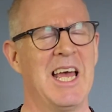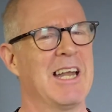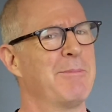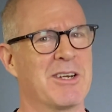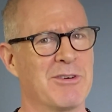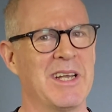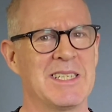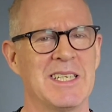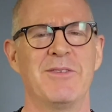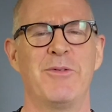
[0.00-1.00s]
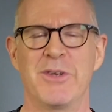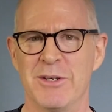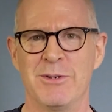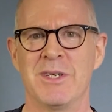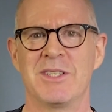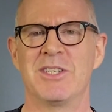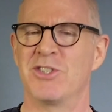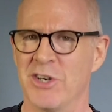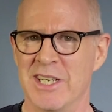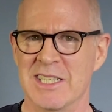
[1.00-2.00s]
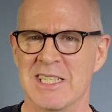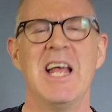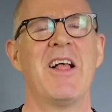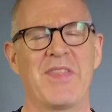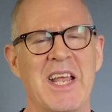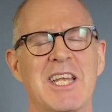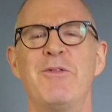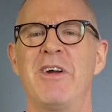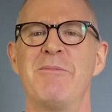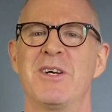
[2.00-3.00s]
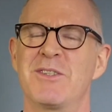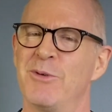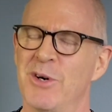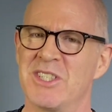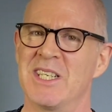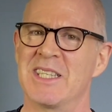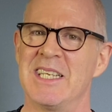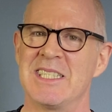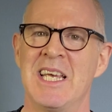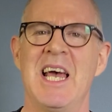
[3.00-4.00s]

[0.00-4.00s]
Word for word: It'd be great for you to join us. Thank you very much for watching this.